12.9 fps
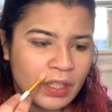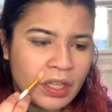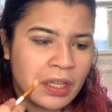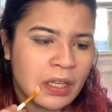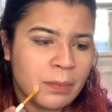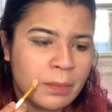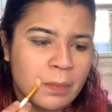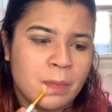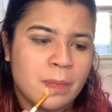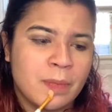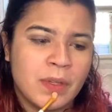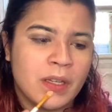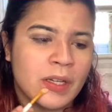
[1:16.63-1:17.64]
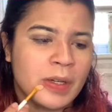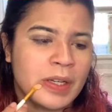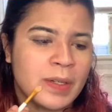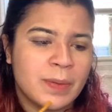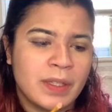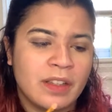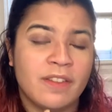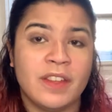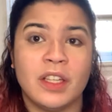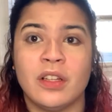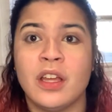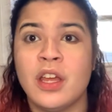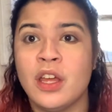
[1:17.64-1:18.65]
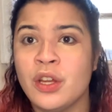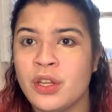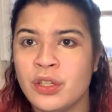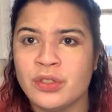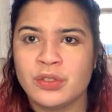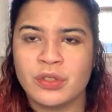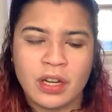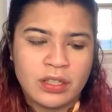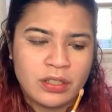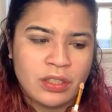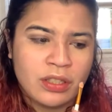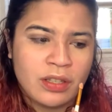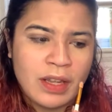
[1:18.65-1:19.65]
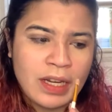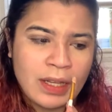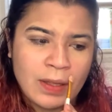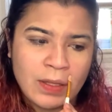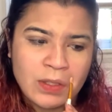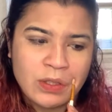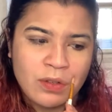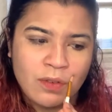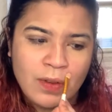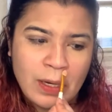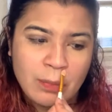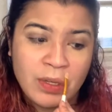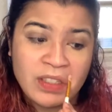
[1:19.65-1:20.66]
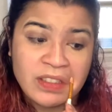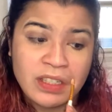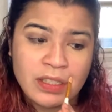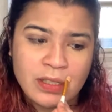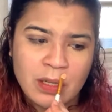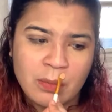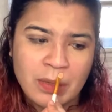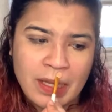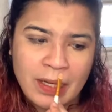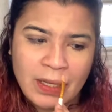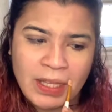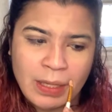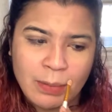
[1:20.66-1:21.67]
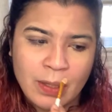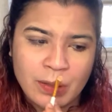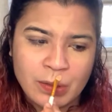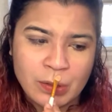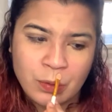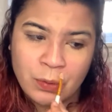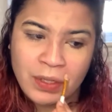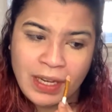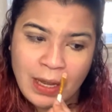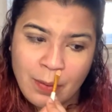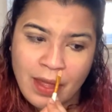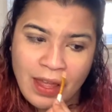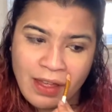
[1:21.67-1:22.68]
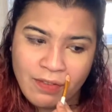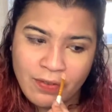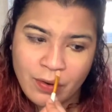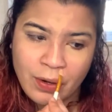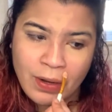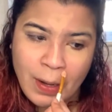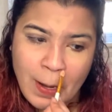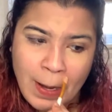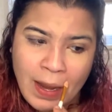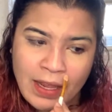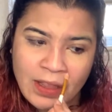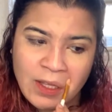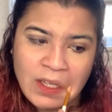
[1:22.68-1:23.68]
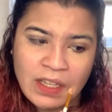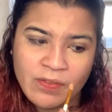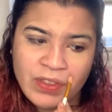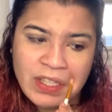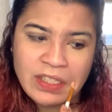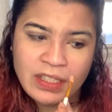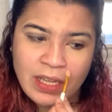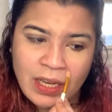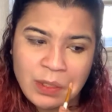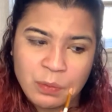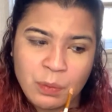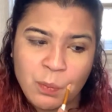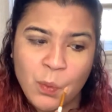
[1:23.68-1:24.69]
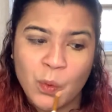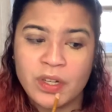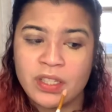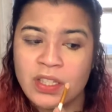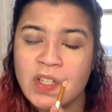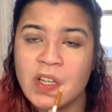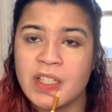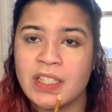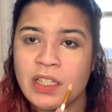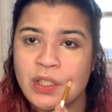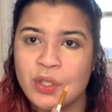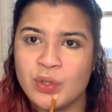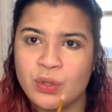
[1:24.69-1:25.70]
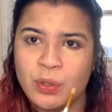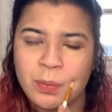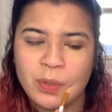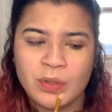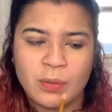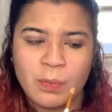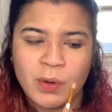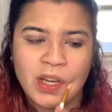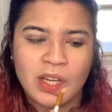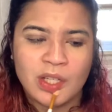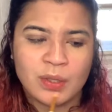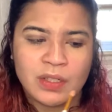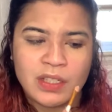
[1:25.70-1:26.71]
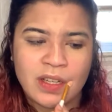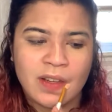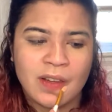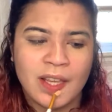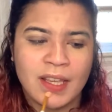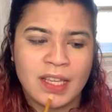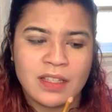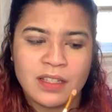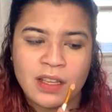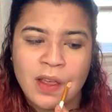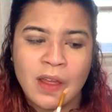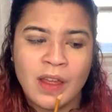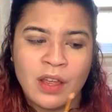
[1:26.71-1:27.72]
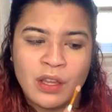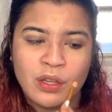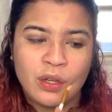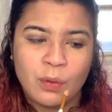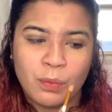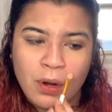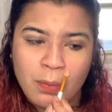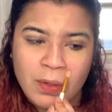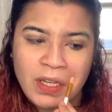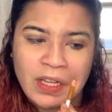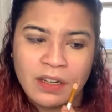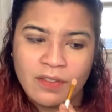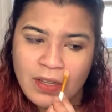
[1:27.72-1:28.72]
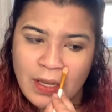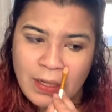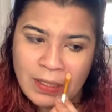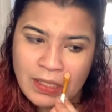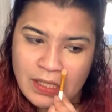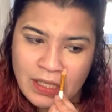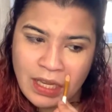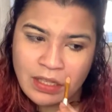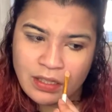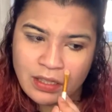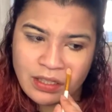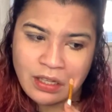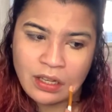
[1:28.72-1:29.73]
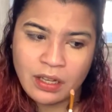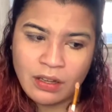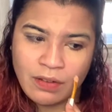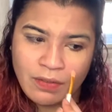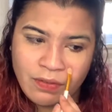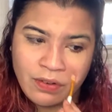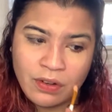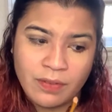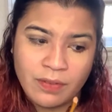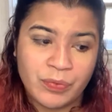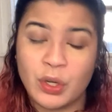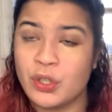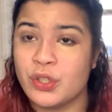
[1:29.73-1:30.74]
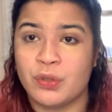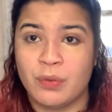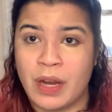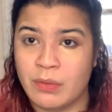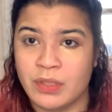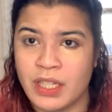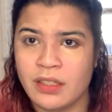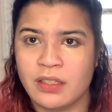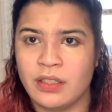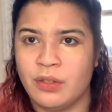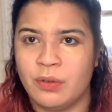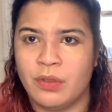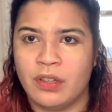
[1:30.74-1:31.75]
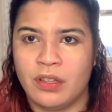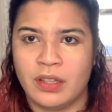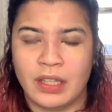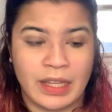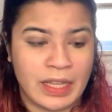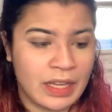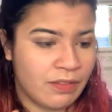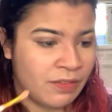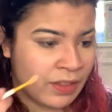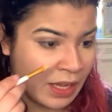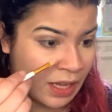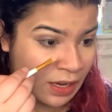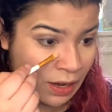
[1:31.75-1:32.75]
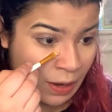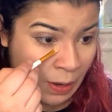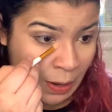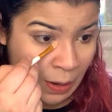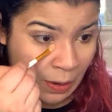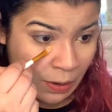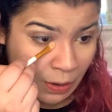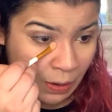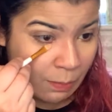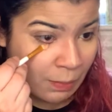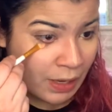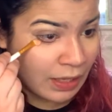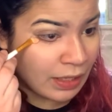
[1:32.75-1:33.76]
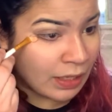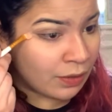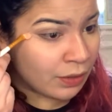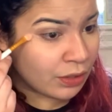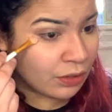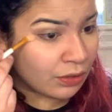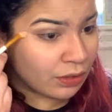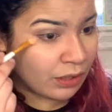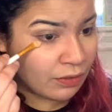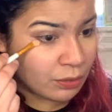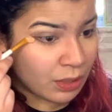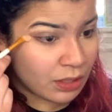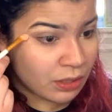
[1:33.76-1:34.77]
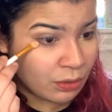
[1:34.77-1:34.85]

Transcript: You know, I don't really feel drawn to anything that's too vague because it doesn't tell me anything about the story. However, I think in this case what Morrison does that's super interesting is, you know, we're already kind of getting a sense of our surroundings, you know, the life that our main character lives, right?